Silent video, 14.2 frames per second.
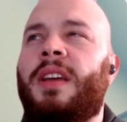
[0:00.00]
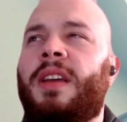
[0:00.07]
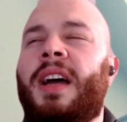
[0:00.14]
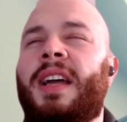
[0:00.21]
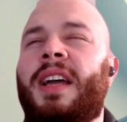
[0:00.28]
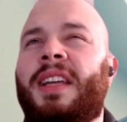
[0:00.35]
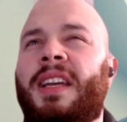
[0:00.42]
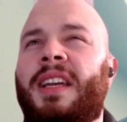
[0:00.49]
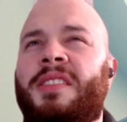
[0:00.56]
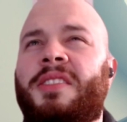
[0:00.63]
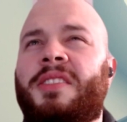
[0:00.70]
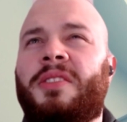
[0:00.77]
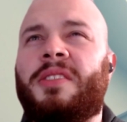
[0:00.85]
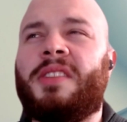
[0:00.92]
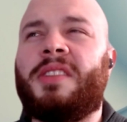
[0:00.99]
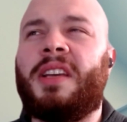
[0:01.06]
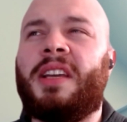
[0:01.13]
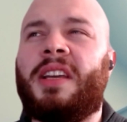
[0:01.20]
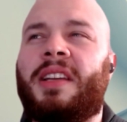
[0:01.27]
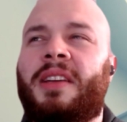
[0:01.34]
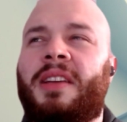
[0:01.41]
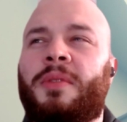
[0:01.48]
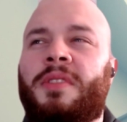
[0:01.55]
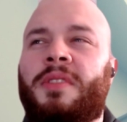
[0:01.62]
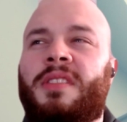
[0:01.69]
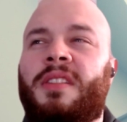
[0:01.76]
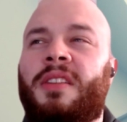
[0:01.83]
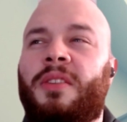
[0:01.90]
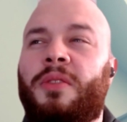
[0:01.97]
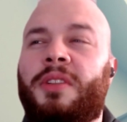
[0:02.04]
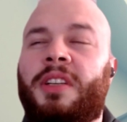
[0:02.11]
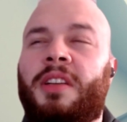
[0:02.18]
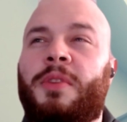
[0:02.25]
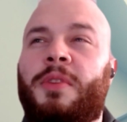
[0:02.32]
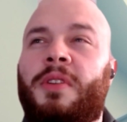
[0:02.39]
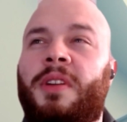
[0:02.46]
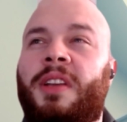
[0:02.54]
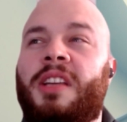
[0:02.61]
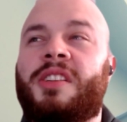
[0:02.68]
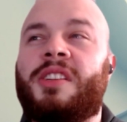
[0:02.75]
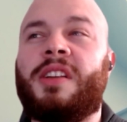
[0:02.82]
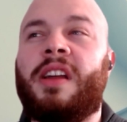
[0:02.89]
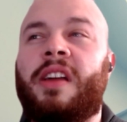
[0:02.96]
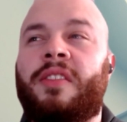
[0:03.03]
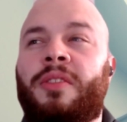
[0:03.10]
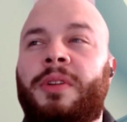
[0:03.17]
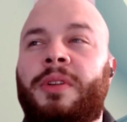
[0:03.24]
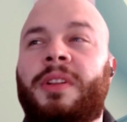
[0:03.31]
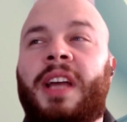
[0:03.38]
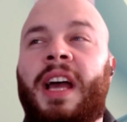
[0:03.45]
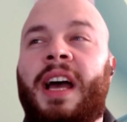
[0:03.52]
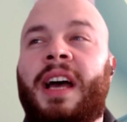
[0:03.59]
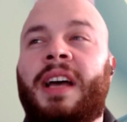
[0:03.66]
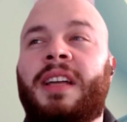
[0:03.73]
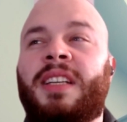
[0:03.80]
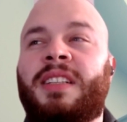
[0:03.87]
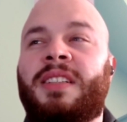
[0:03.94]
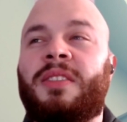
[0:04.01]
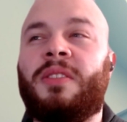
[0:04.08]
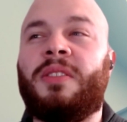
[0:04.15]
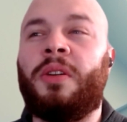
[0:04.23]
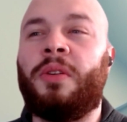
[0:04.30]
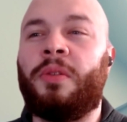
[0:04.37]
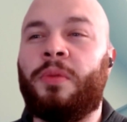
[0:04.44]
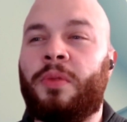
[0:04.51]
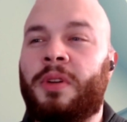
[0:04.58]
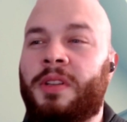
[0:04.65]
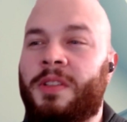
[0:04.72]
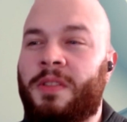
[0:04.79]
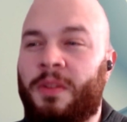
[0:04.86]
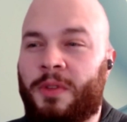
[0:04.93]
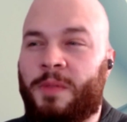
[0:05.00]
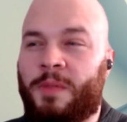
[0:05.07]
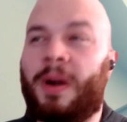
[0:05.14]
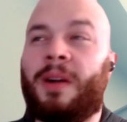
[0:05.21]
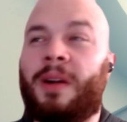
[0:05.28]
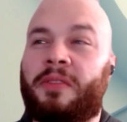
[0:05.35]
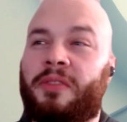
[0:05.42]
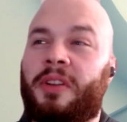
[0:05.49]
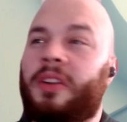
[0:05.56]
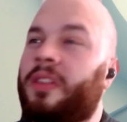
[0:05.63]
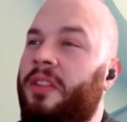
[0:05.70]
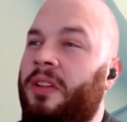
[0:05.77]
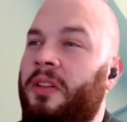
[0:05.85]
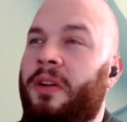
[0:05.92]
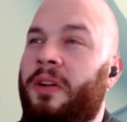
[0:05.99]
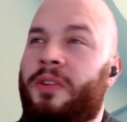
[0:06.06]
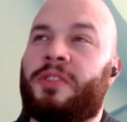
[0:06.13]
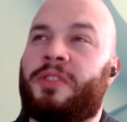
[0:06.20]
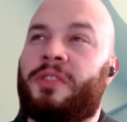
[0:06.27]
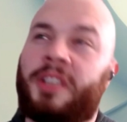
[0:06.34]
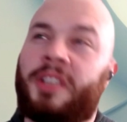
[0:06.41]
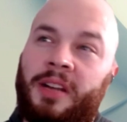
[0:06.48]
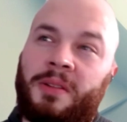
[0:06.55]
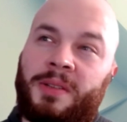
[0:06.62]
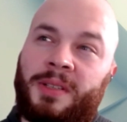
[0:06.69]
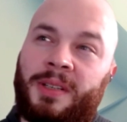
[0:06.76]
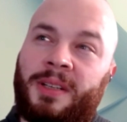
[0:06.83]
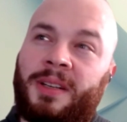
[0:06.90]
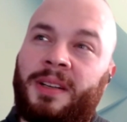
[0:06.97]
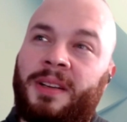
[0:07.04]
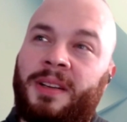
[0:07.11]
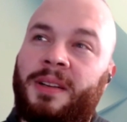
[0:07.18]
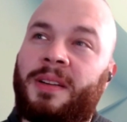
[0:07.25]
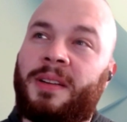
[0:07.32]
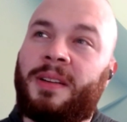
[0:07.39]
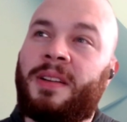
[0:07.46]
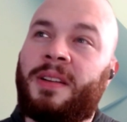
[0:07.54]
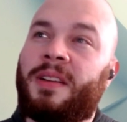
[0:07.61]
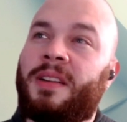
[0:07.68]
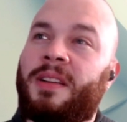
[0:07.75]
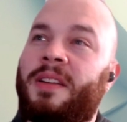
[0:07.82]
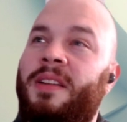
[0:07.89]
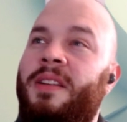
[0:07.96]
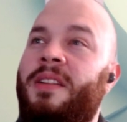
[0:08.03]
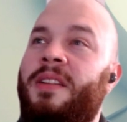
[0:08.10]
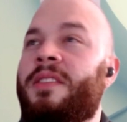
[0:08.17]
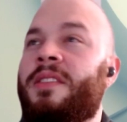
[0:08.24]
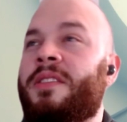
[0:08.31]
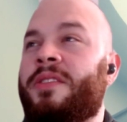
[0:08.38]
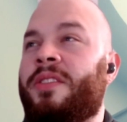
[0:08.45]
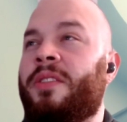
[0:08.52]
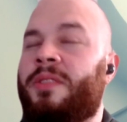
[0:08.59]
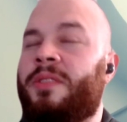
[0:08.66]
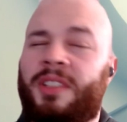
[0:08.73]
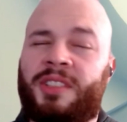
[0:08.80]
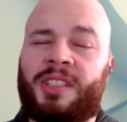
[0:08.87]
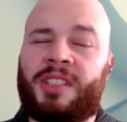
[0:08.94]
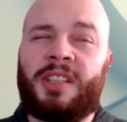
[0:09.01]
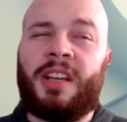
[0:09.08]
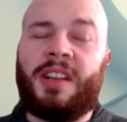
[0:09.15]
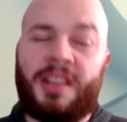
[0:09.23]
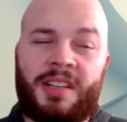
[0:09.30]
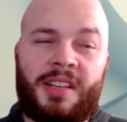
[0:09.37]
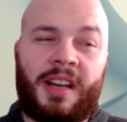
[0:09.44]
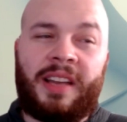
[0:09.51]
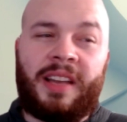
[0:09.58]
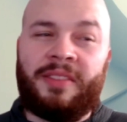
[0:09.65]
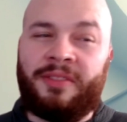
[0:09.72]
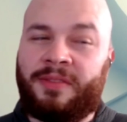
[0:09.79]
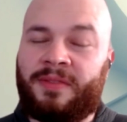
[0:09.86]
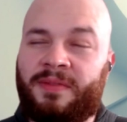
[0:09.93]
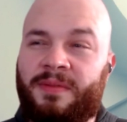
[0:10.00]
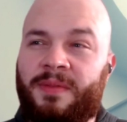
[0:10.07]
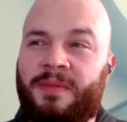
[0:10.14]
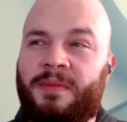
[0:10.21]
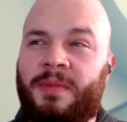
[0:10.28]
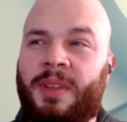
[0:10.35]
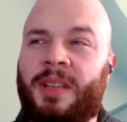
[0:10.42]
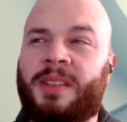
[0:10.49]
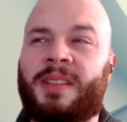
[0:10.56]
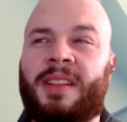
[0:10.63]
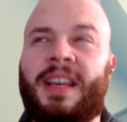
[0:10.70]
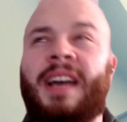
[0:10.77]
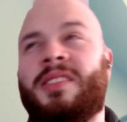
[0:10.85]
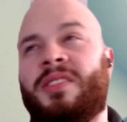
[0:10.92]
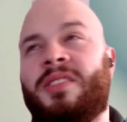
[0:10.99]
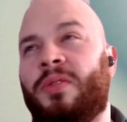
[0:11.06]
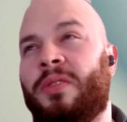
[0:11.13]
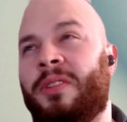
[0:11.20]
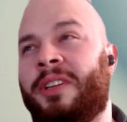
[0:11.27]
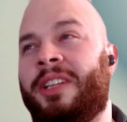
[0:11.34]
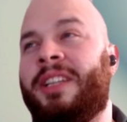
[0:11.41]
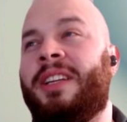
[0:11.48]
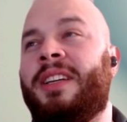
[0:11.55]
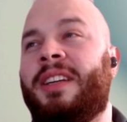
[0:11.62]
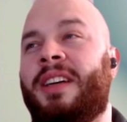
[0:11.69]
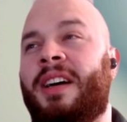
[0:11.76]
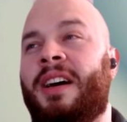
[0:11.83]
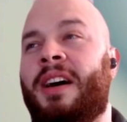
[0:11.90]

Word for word: I guess you could say it was the only communication I ever really had was, was part of like the larger encounter. So to just kind of dive into that story. Sure.